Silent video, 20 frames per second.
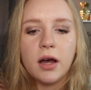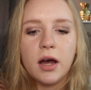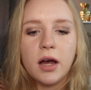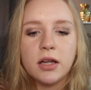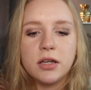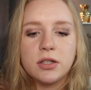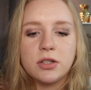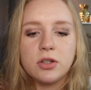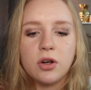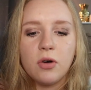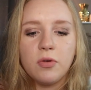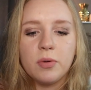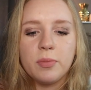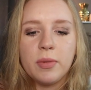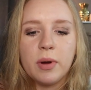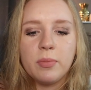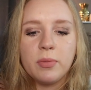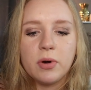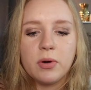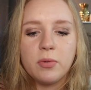I don't
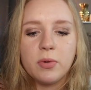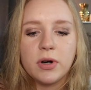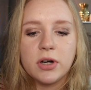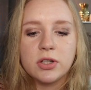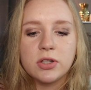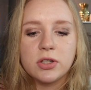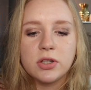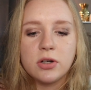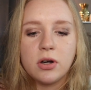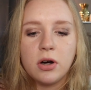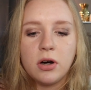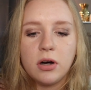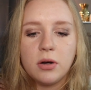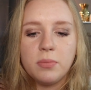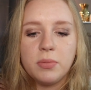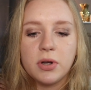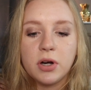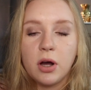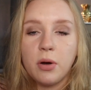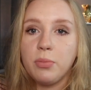remember what it's
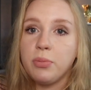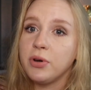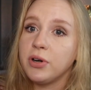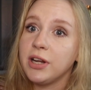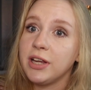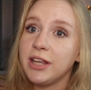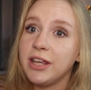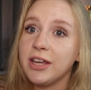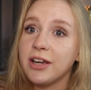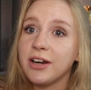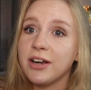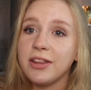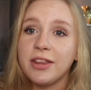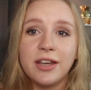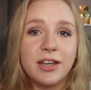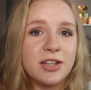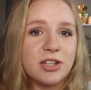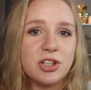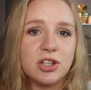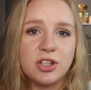called, but I'll put it here. I
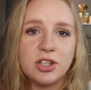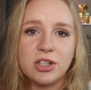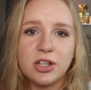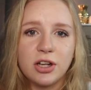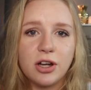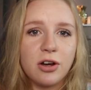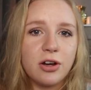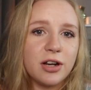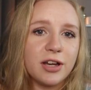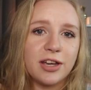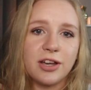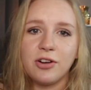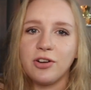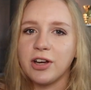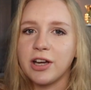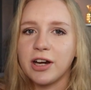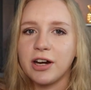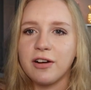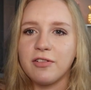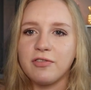think it's just Dakota
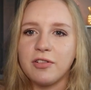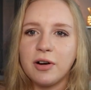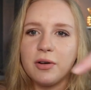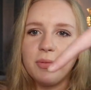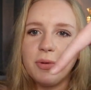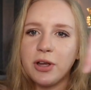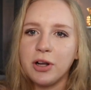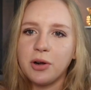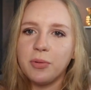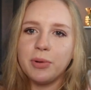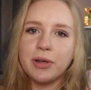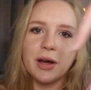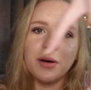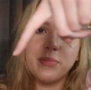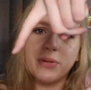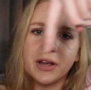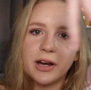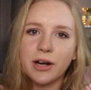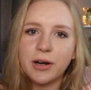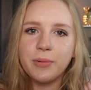Kilgariff. It'll be
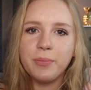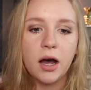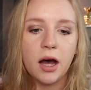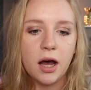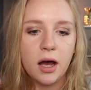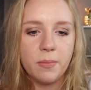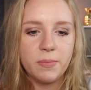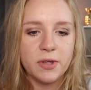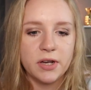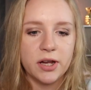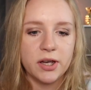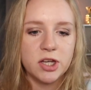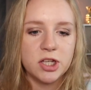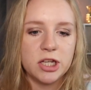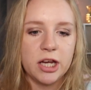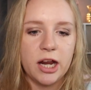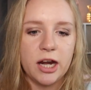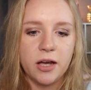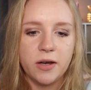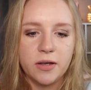up here. The next
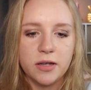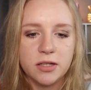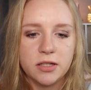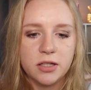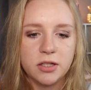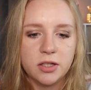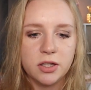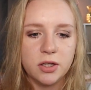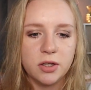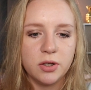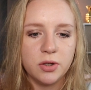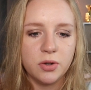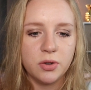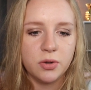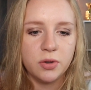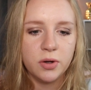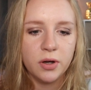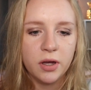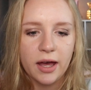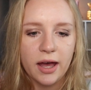shout out is
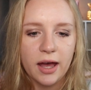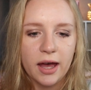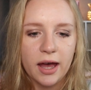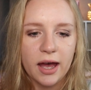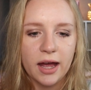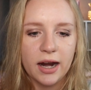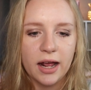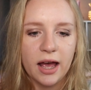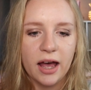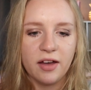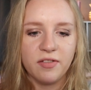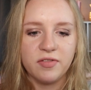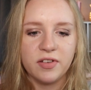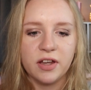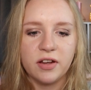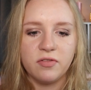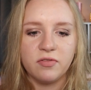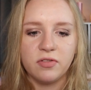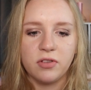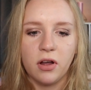to
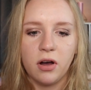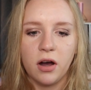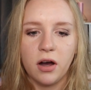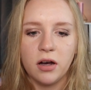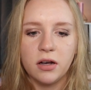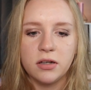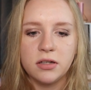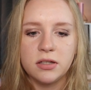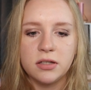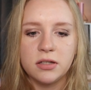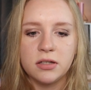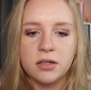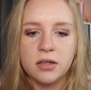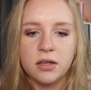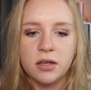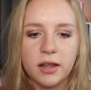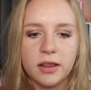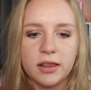@HeavenVlogs.